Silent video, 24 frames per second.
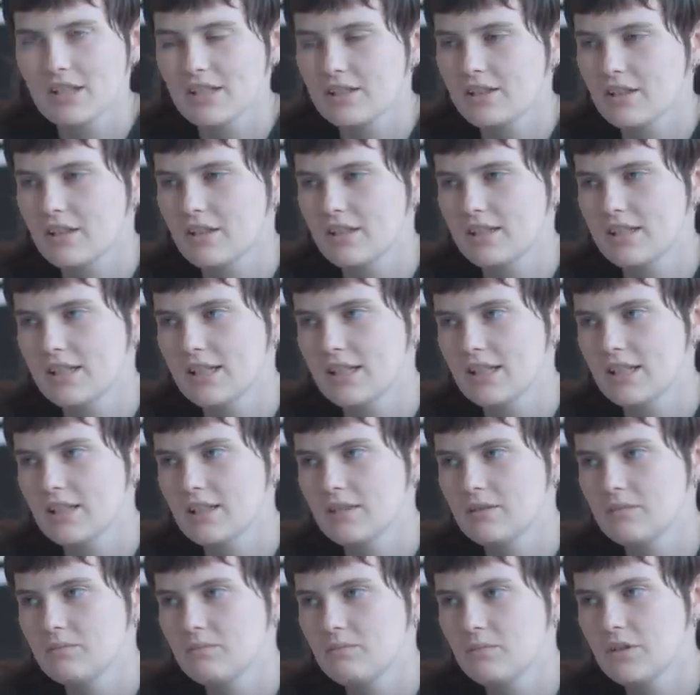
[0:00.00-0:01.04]
I started
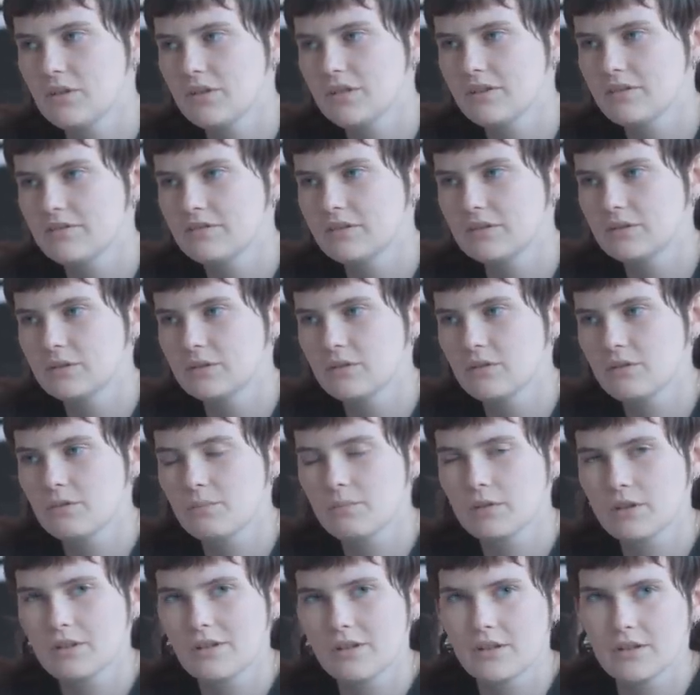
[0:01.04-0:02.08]
taking music photos
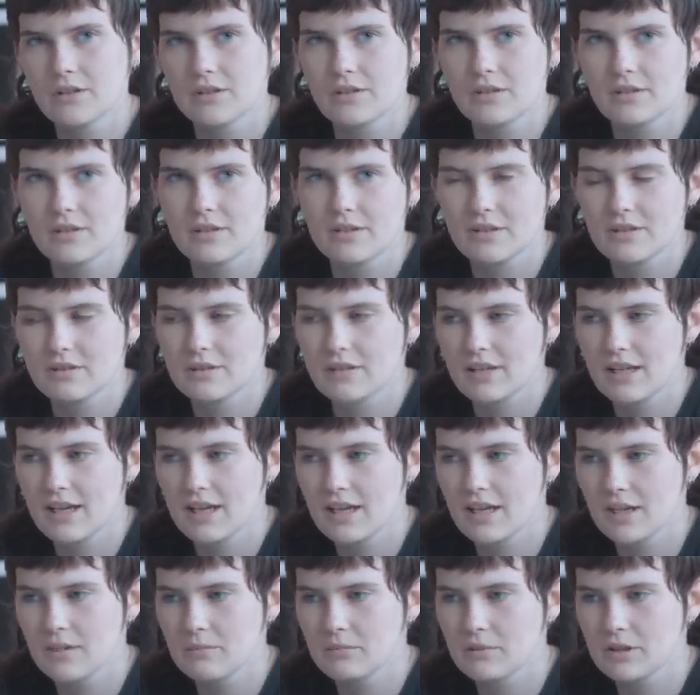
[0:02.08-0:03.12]
because
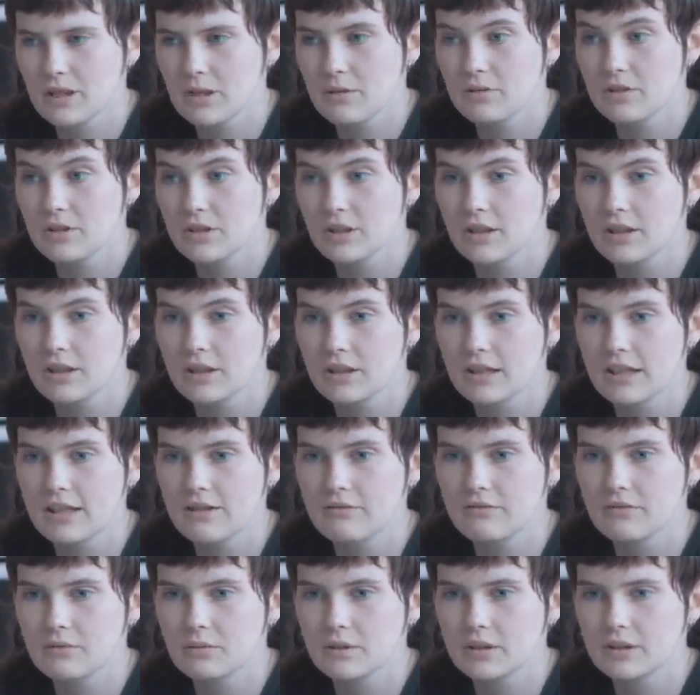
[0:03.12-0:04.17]
when I was younger,
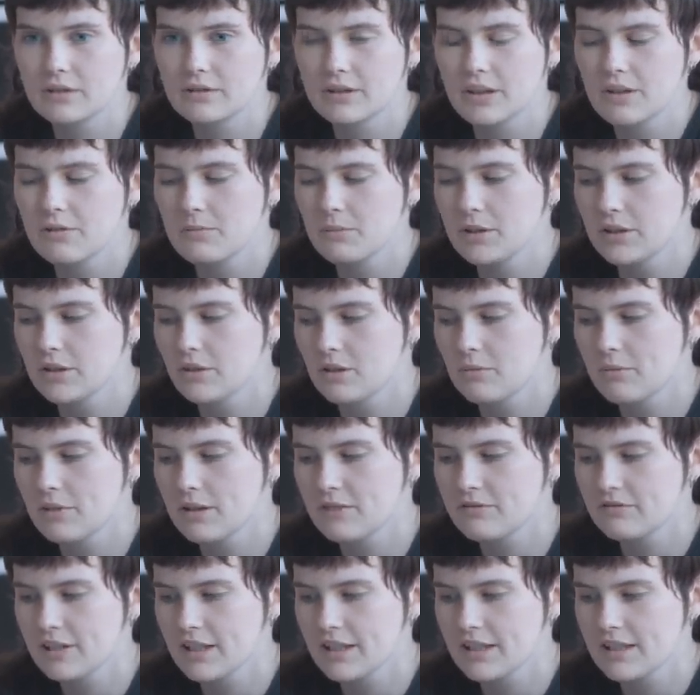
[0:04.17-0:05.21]
everyone around me and all my
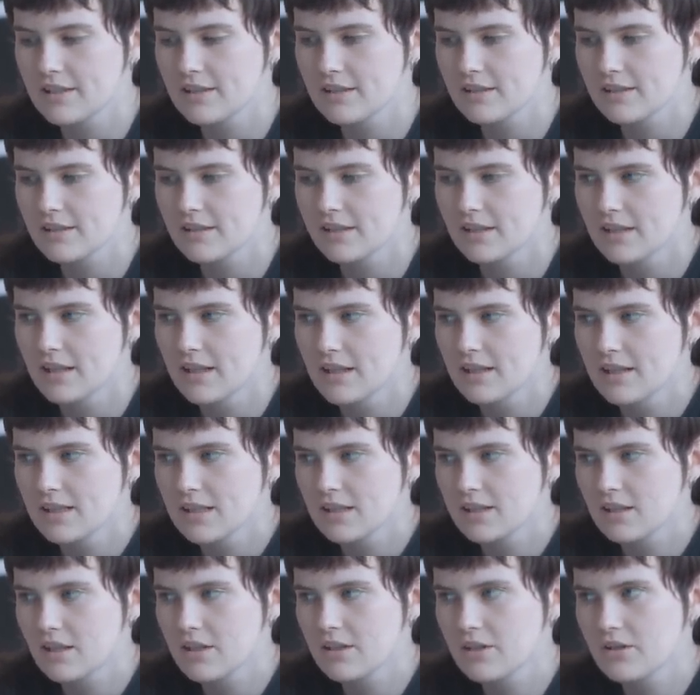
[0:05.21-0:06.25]
friends
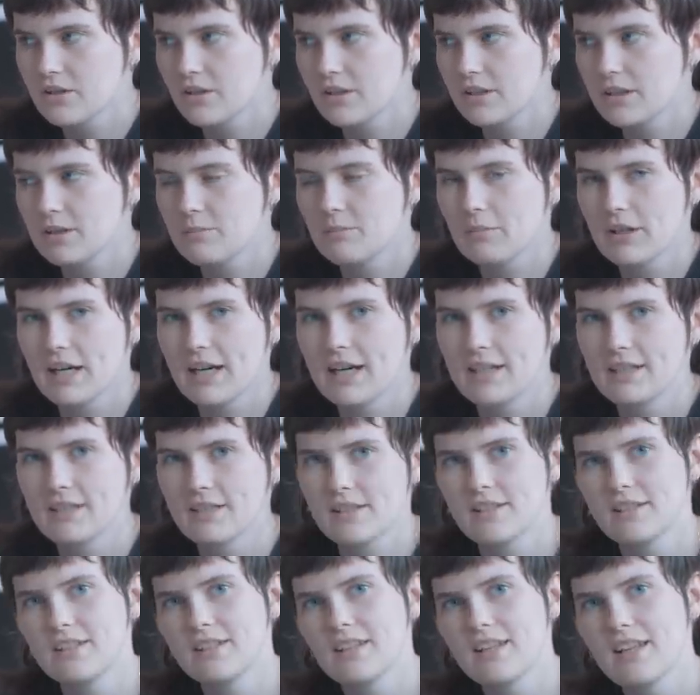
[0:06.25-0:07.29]
started joining
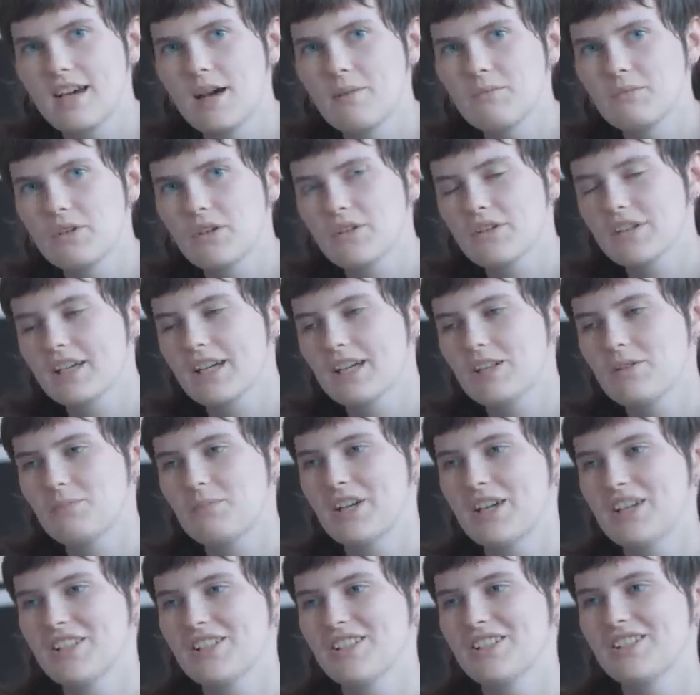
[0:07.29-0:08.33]
bands, and I'm not the kind of
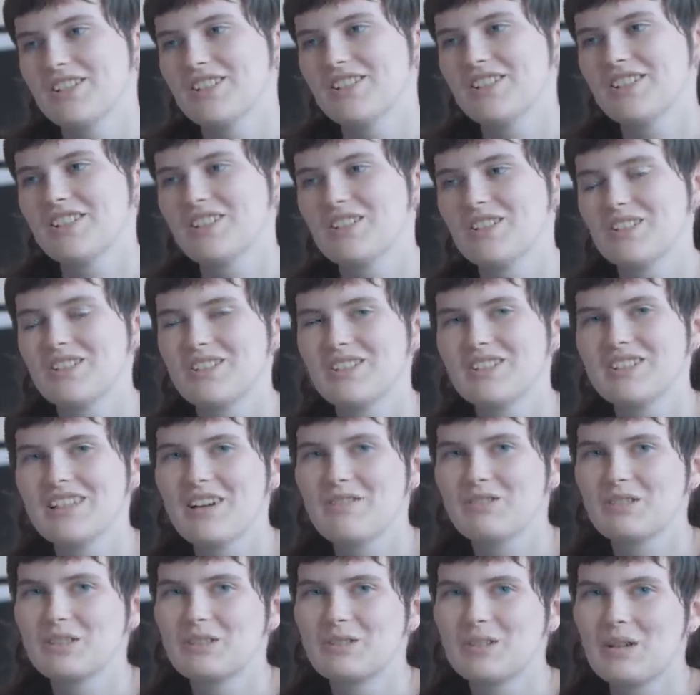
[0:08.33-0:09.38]
person to
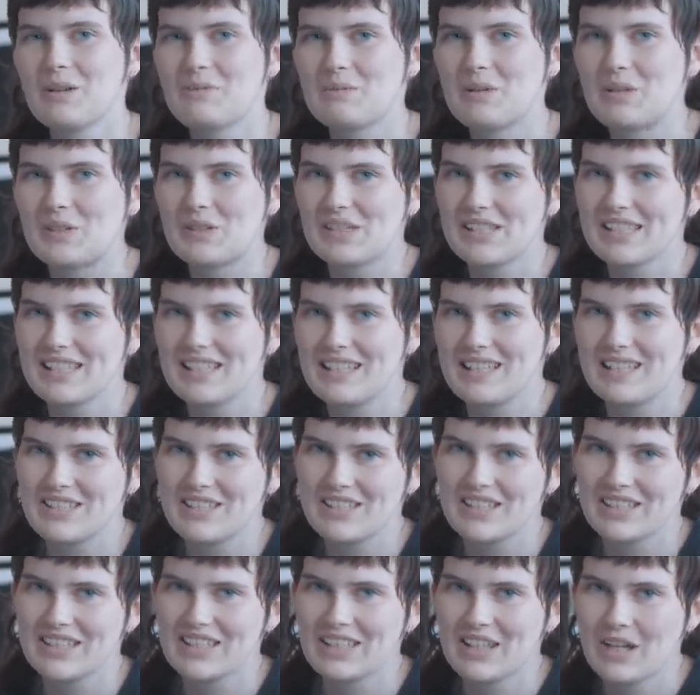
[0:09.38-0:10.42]
ever go up on
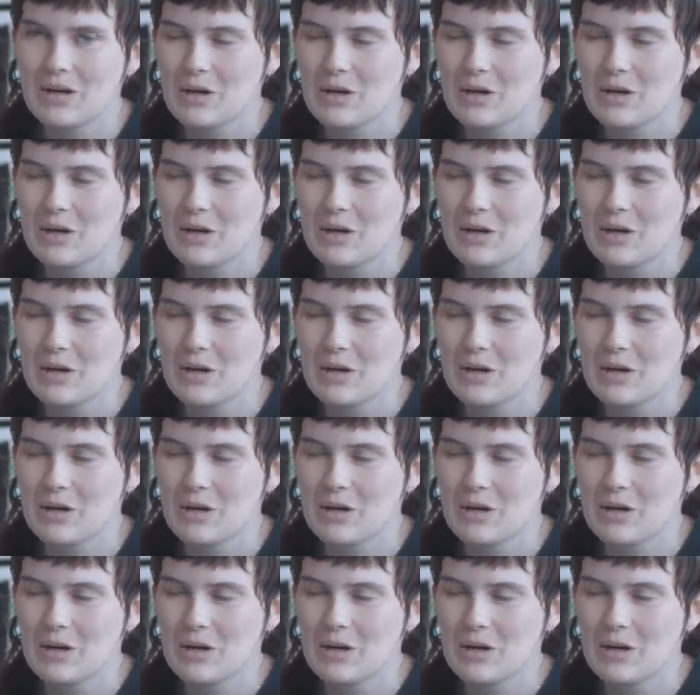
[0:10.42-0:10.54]
stage,